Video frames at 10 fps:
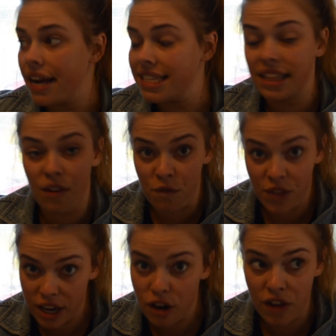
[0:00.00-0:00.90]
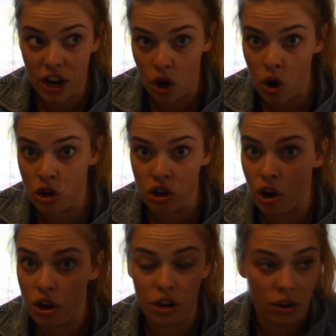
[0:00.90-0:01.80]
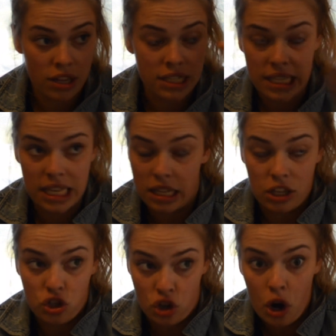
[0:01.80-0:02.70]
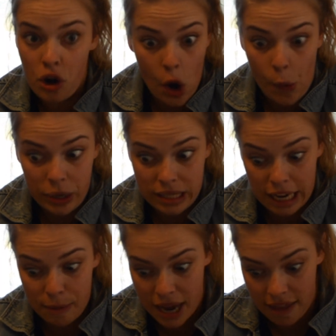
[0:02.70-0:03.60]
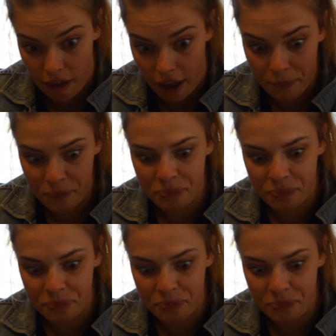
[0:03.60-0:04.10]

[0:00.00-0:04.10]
It's like the fear of unknown, you know? You don't know what's going to be in there.